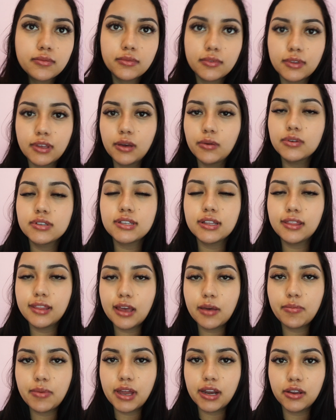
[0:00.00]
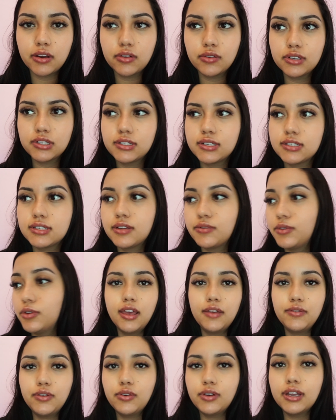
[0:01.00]
It wasn't that bad, you know. It's just if
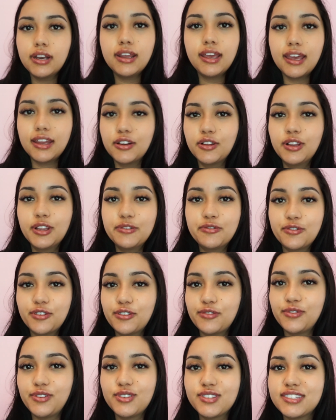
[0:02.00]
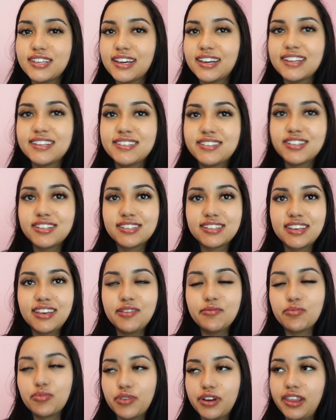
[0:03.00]
you can handle it for a few seconds, just
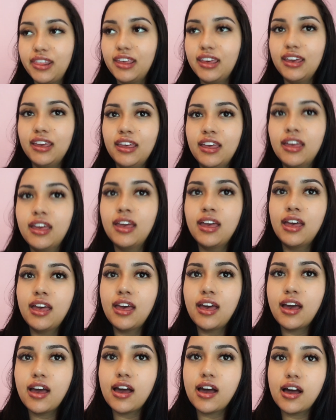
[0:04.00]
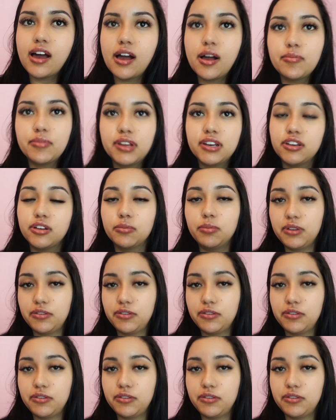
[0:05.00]
keep breathing, and you'll be